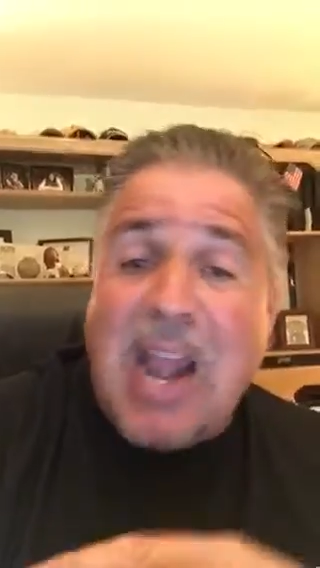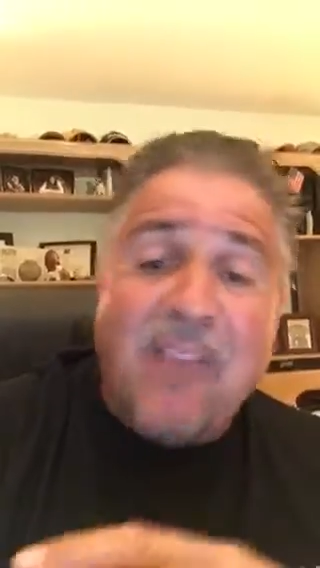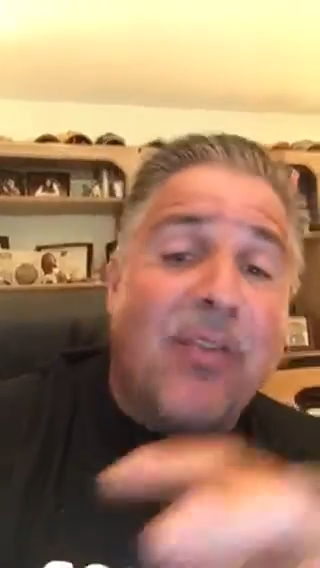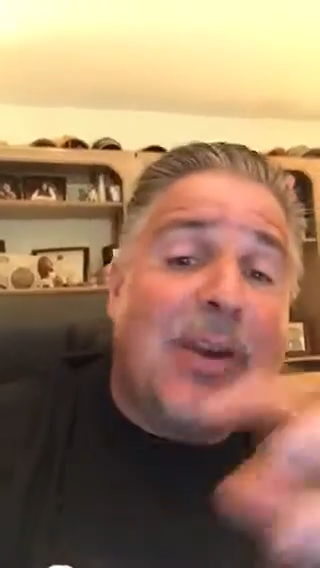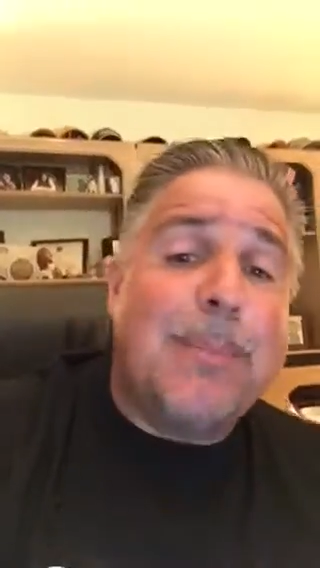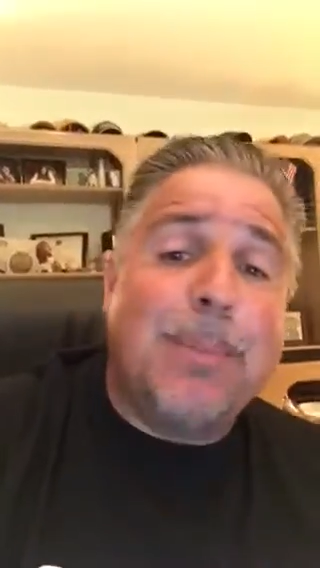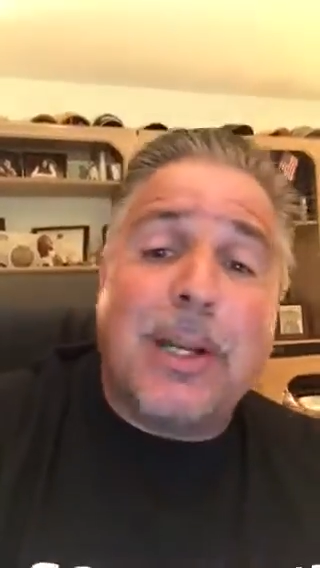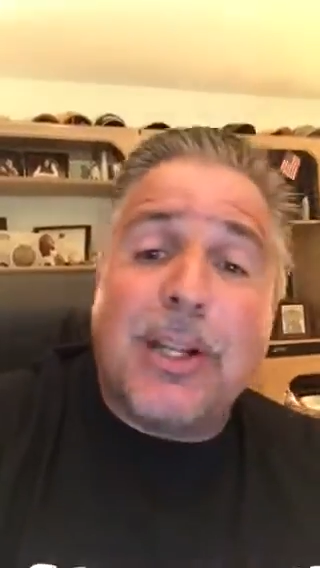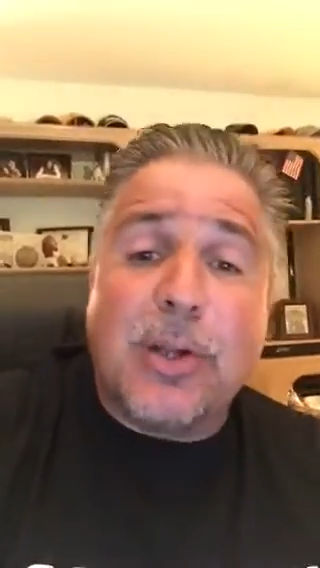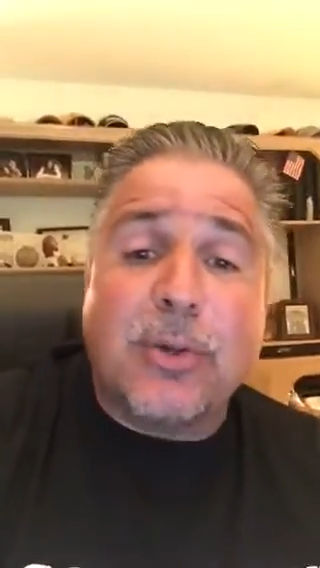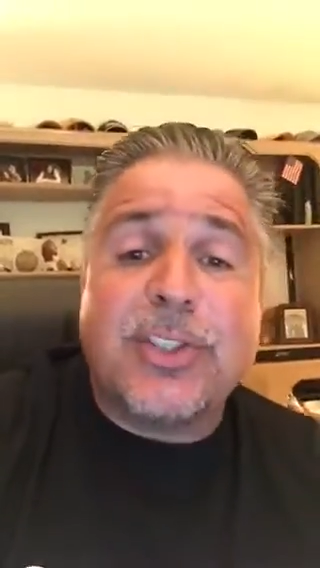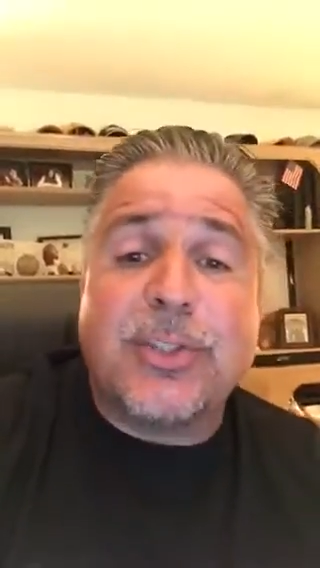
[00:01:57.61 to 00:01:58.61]
Everybody
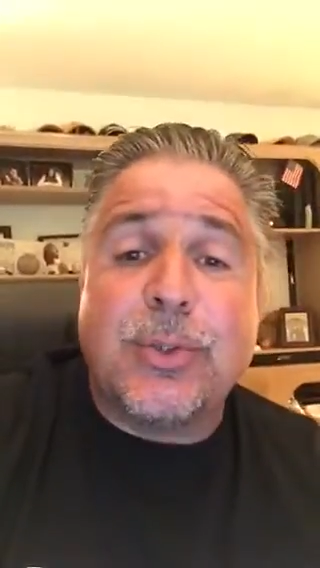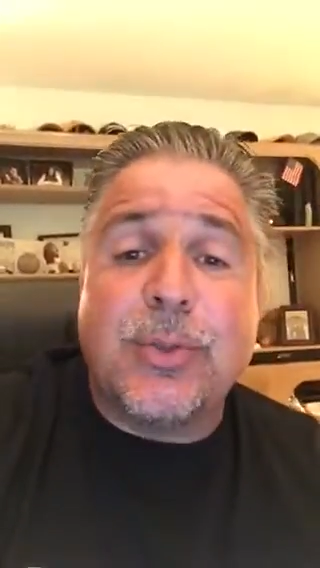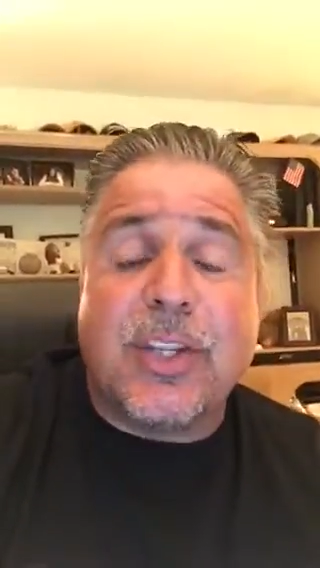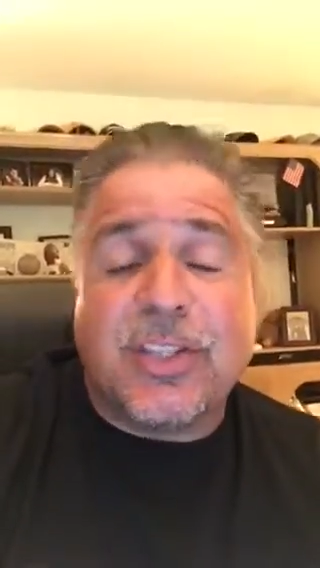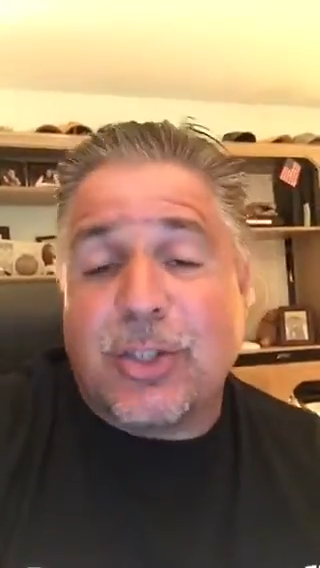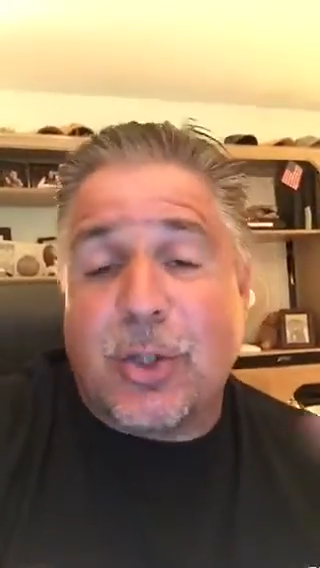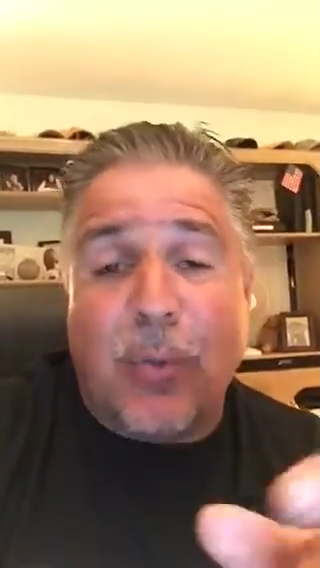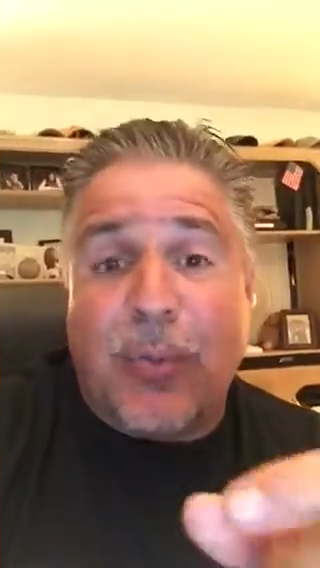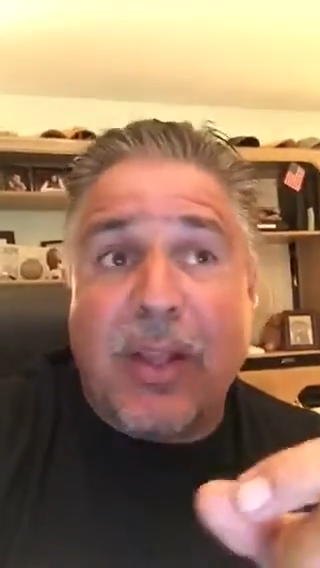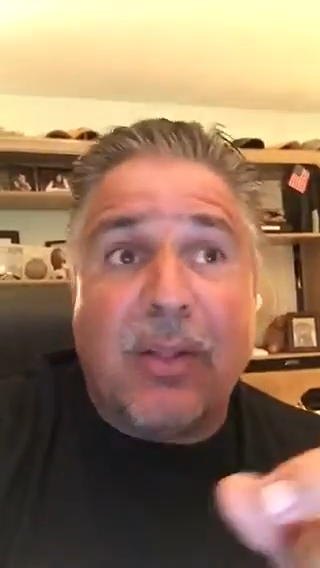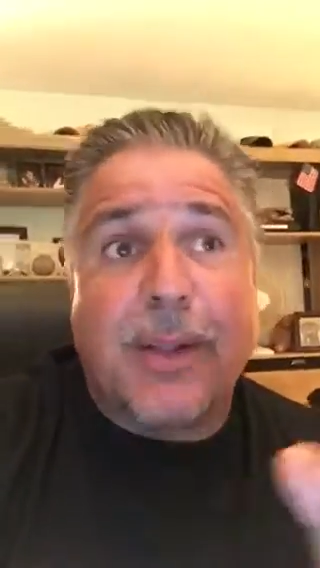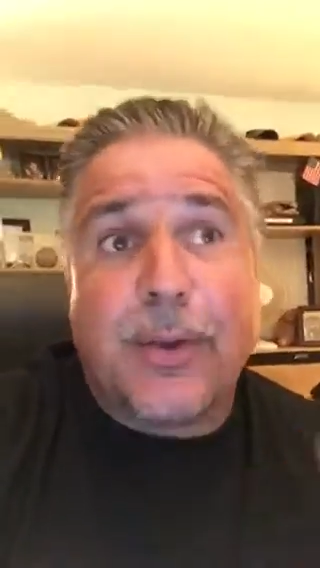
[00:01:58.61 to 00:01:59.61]
goes through this. So don't
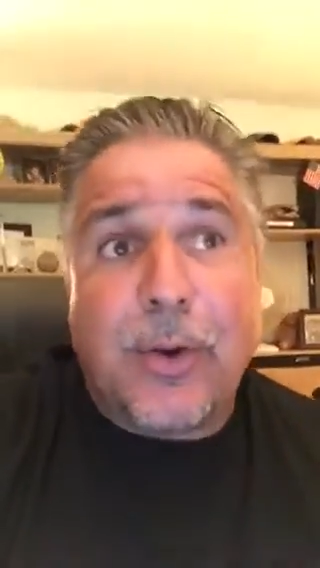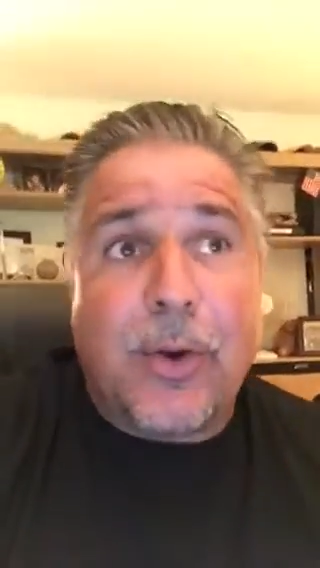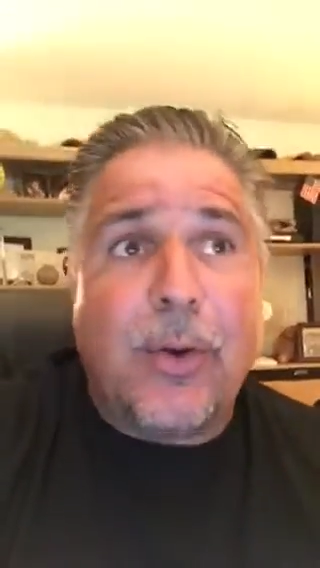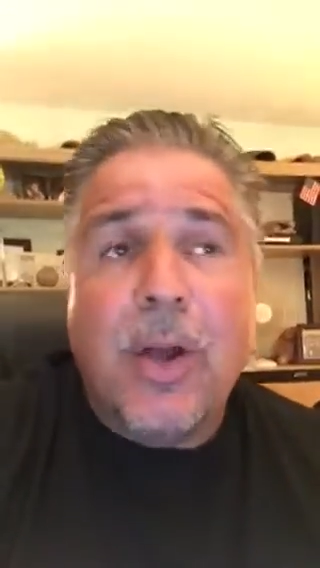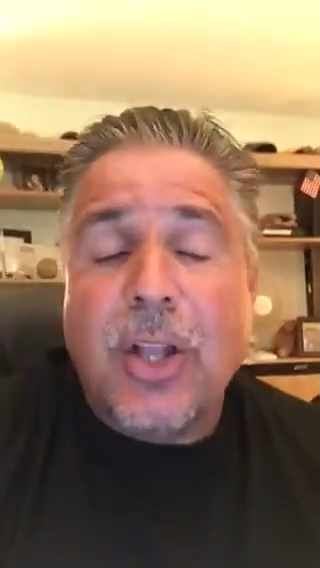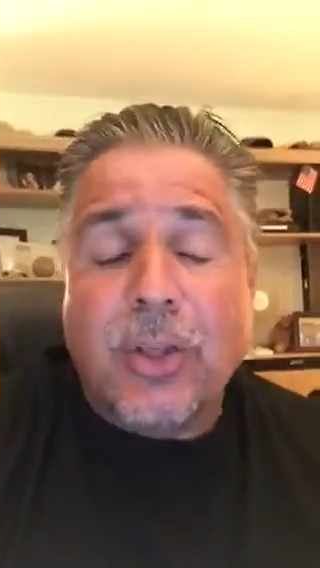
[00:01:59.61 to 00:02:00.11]
think like, oh,